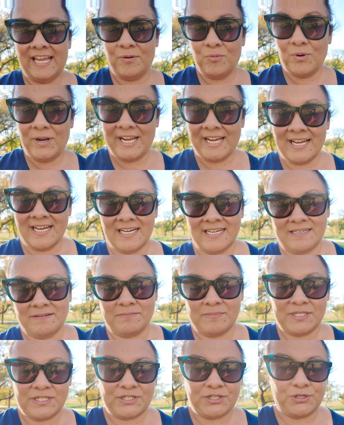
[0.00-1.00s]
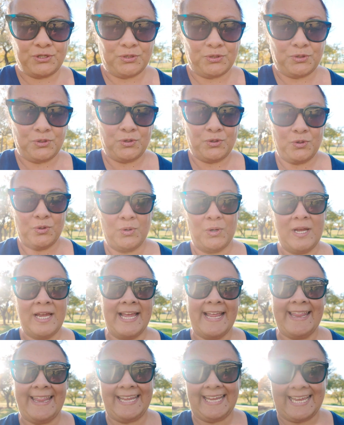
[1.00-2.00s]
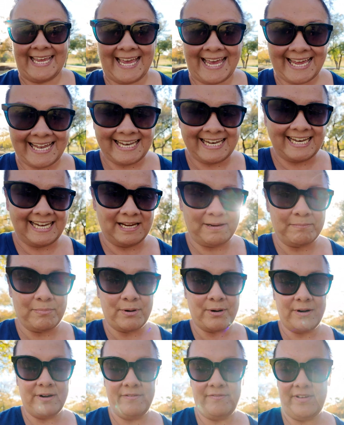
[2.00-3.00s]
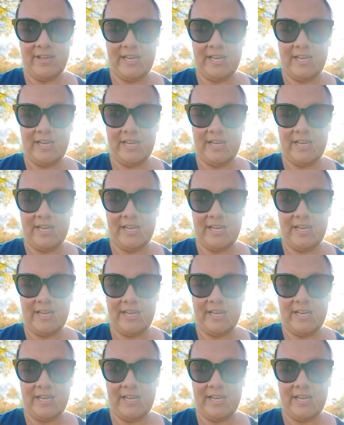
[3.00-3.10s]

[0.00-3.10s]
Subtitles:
then when it comes to the editing part of